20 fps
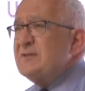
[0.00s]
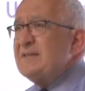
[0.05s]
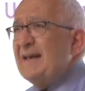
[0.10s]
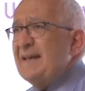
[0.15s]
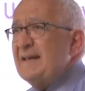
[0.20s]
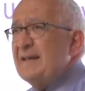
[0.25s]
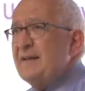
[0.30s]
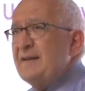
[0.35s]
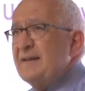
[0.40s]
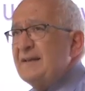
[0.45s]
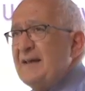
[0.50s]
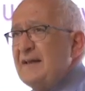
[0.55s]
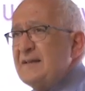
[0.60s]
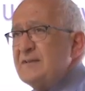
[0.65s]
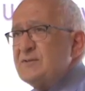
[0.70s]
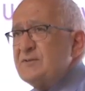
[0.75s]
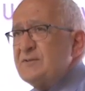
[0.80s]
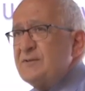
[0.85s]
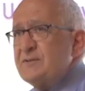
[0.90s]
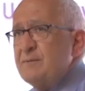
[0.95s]
taken
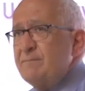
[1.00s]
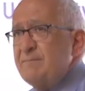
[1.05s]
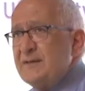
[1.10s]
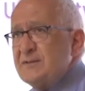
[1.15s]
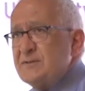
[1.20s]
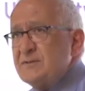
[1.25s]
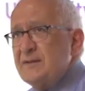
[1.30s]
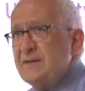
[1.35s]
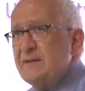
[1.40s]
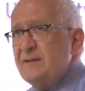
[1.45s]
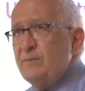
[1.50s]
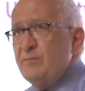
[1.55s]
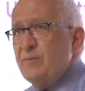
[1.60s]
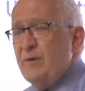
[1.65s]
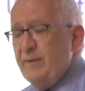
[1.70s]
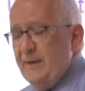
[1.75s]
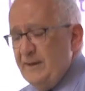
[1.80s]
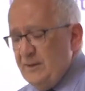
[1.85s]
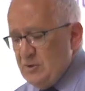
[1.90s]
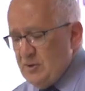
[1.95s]
against the domestic
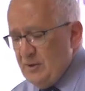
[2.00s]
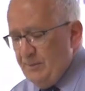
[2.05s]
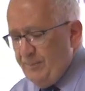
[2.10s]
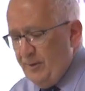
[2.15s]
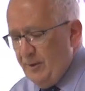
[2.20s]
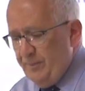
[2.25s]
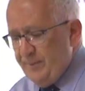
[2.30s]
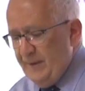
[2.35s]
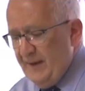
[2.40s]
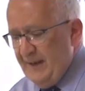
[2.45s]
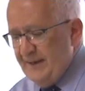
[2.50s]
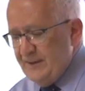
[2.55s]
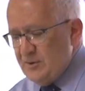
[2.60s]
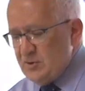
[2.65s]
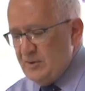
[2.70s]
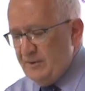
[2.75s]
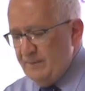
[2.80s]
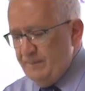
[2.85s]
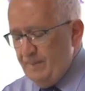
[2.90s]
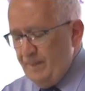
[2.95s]
Rohingya
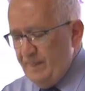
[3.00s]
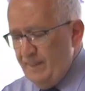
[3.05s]
population.